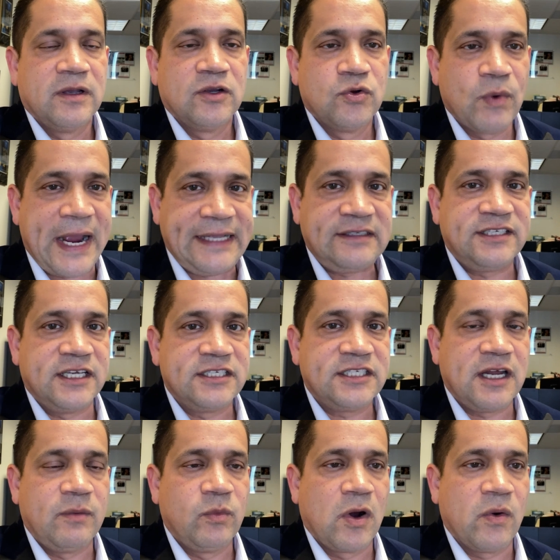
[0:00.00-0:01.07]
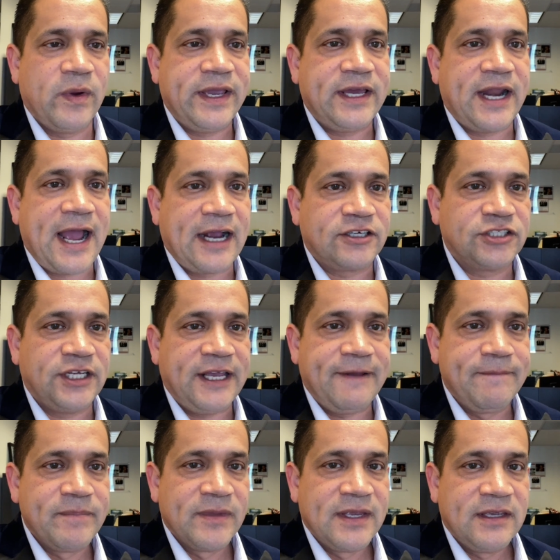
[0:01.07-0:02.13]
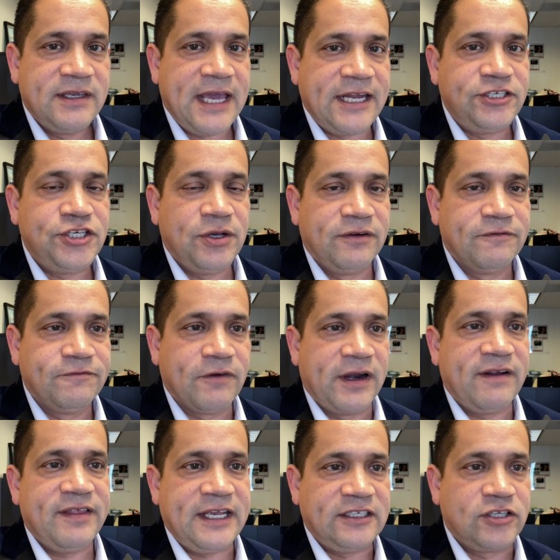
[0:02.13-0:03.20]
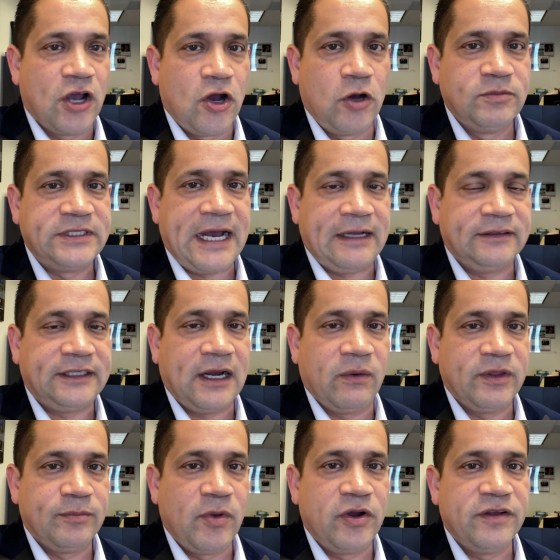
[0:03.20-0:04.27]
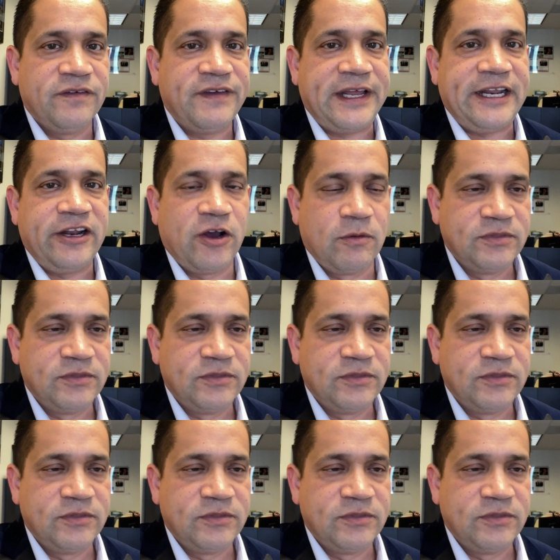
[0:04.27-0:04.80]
great system where we could actually get you in front of these homes out there with motivated home